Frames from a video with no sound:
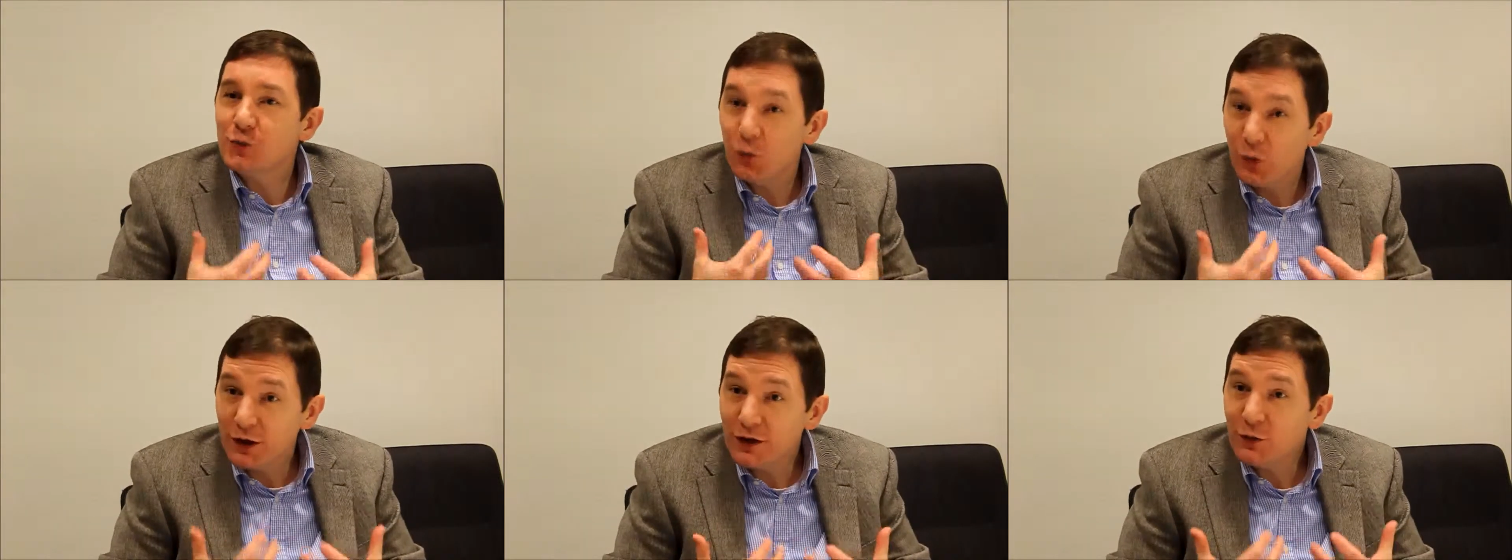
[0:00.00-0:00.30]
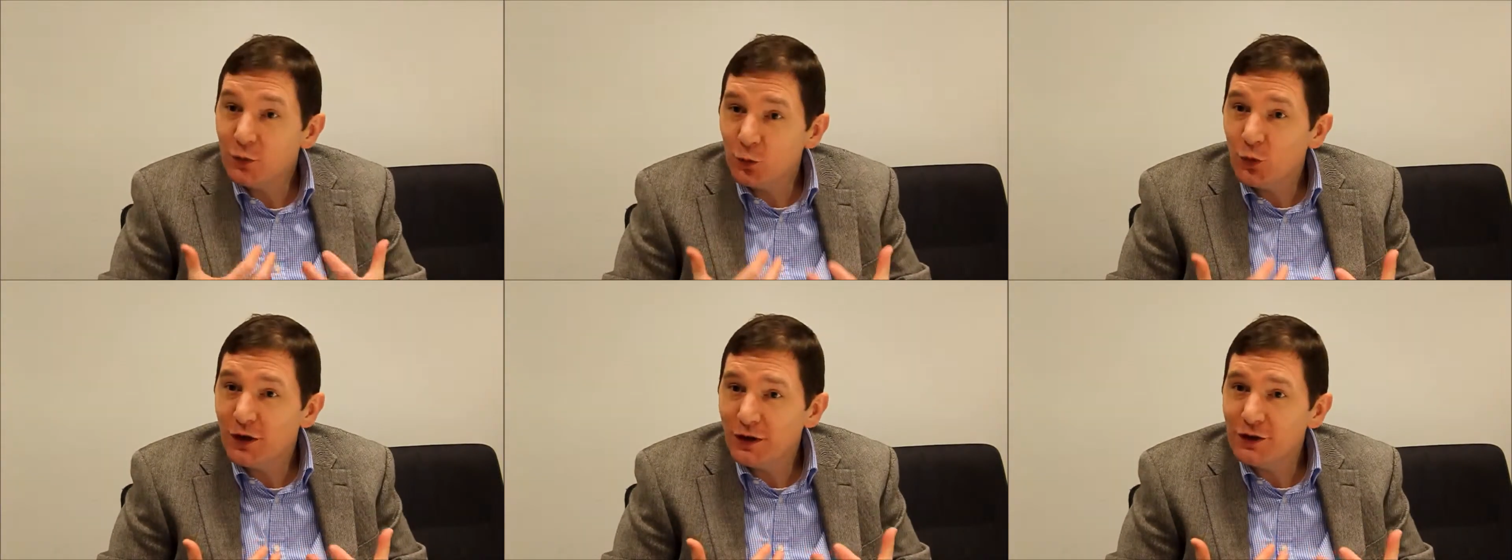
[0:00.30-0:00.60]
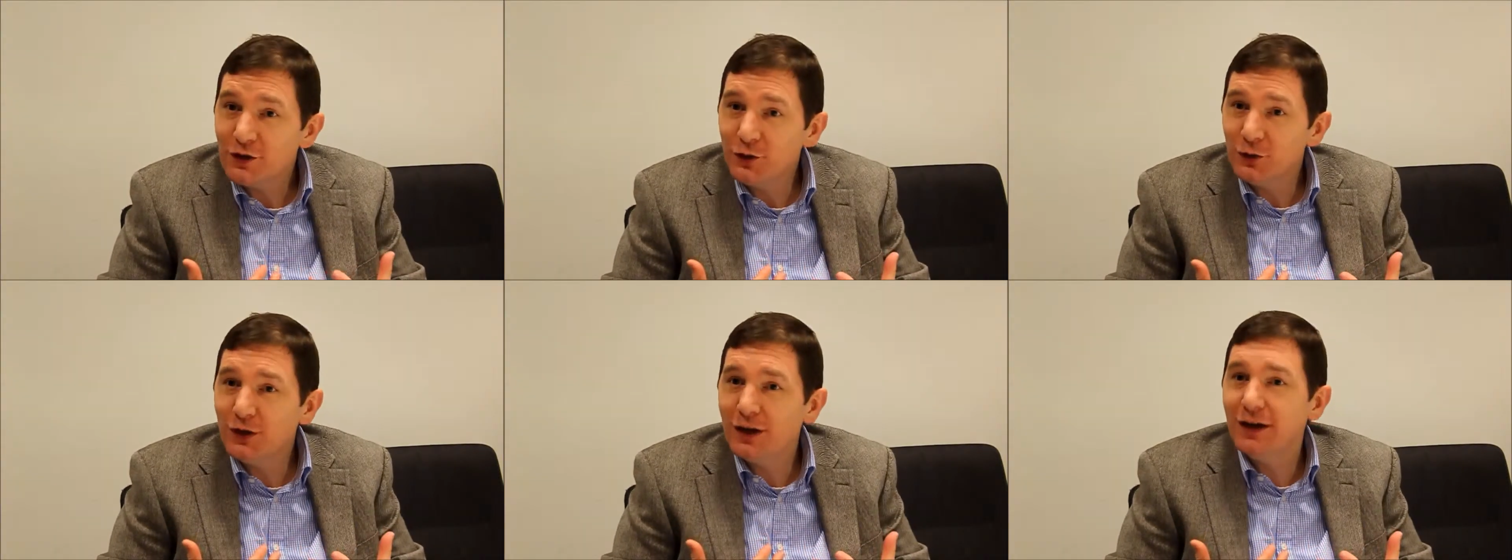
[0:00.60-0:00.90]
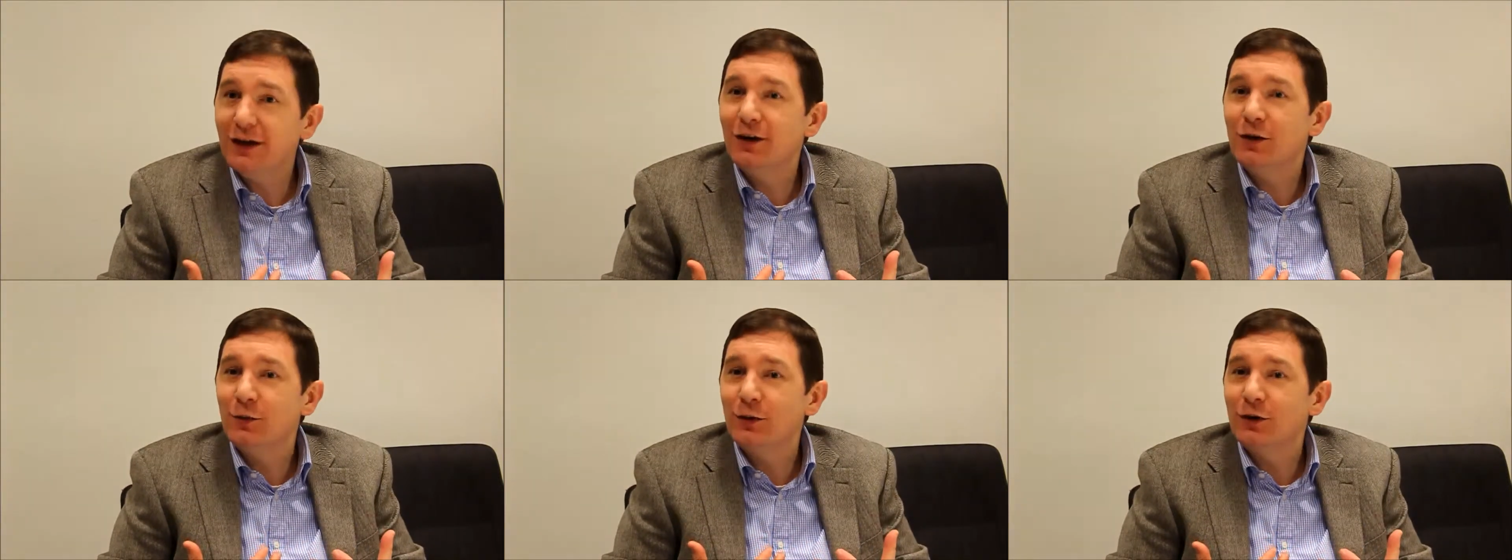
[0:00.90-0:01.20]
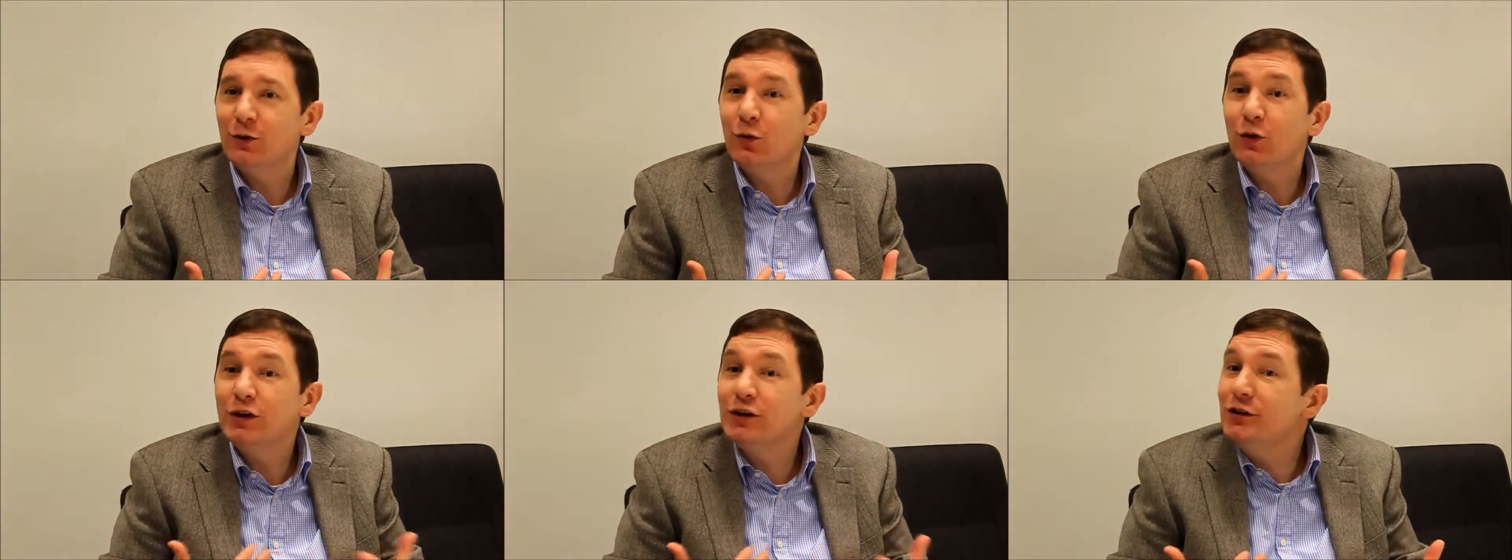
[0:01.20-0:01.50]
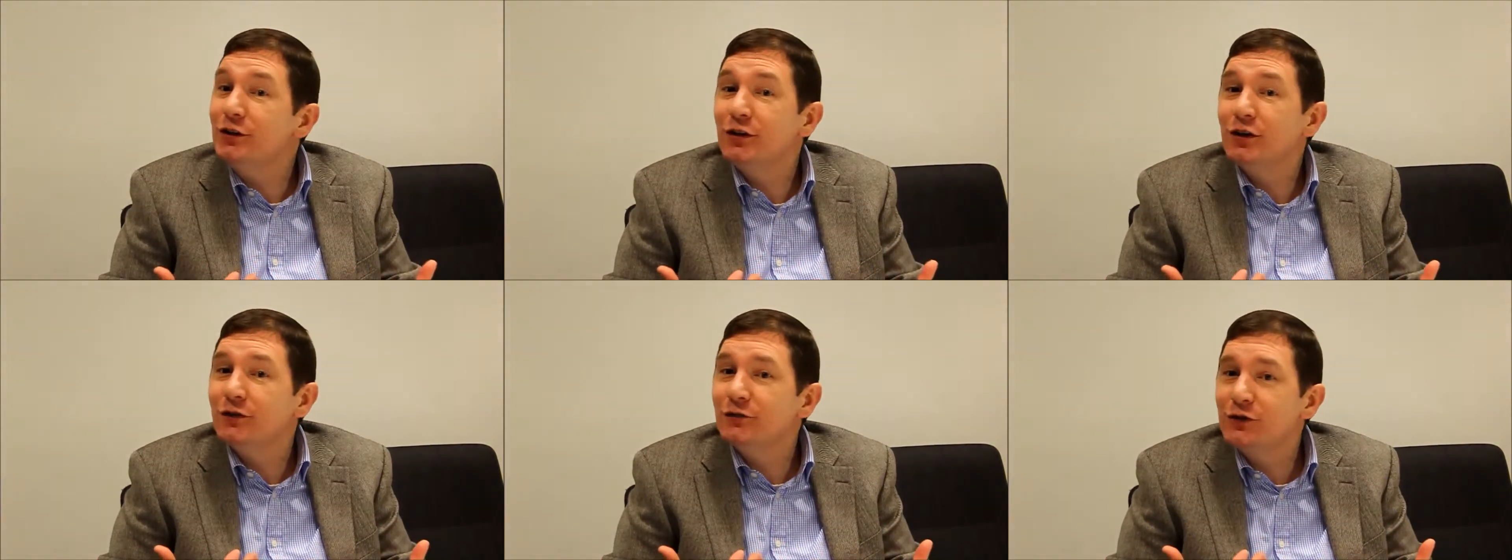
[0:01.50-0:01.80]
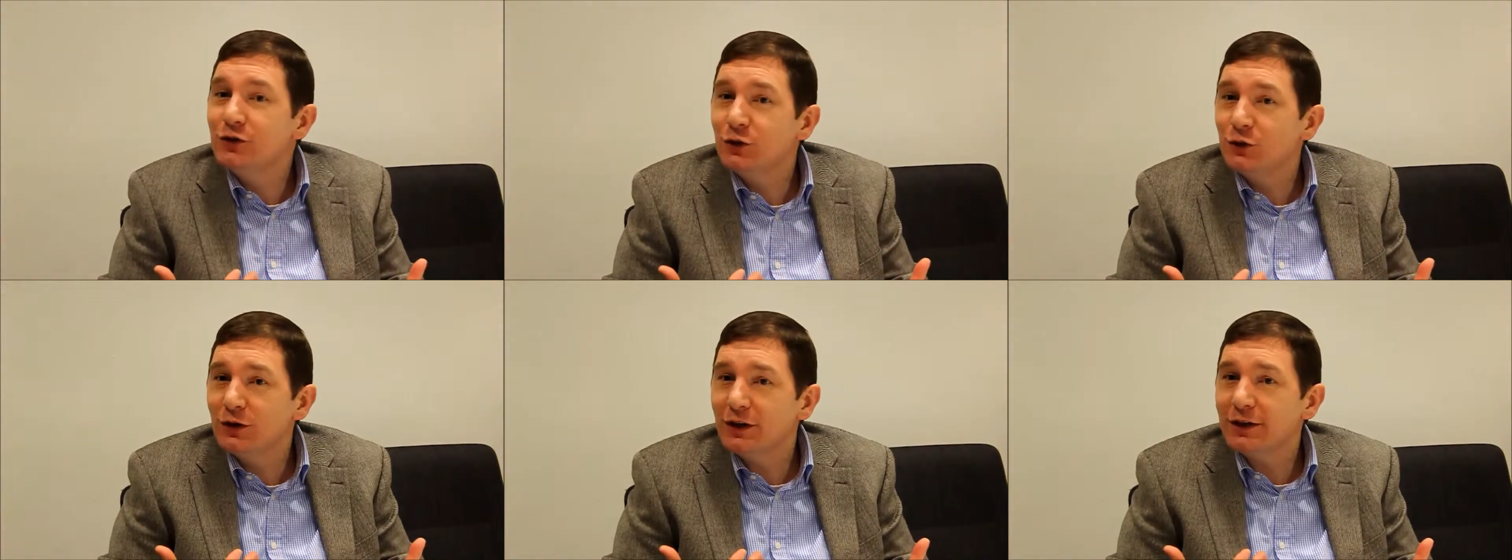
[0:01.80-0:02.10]
What do you care about? What do you love
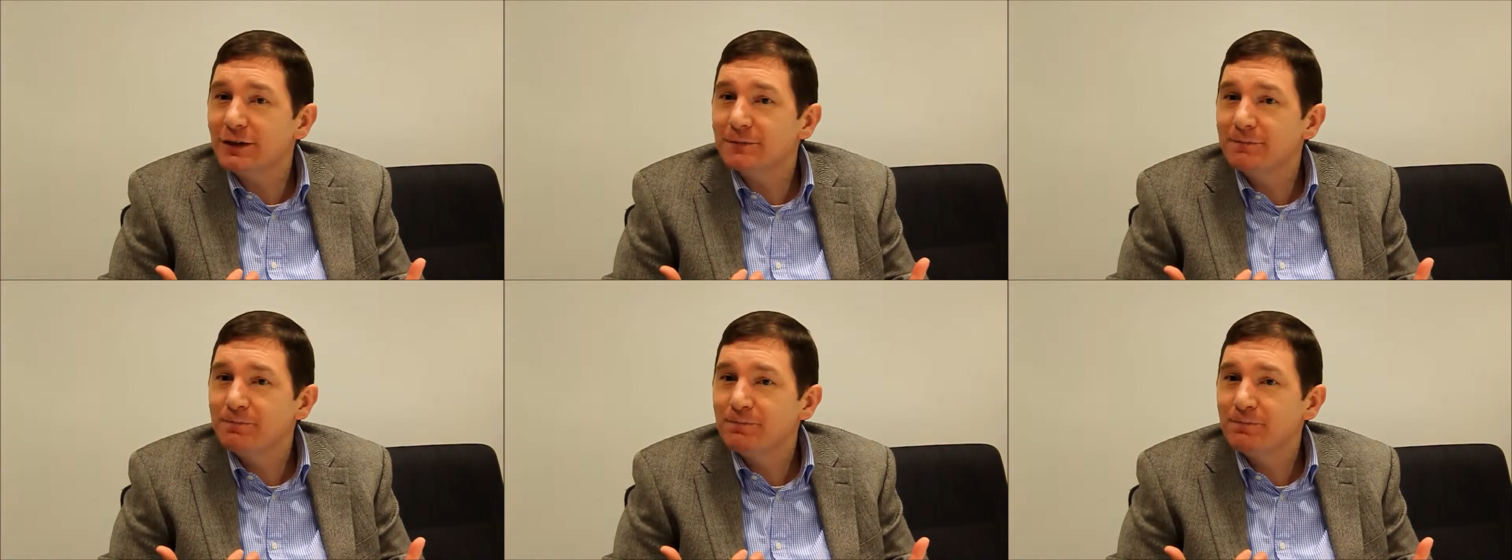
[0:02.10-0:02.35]
doing?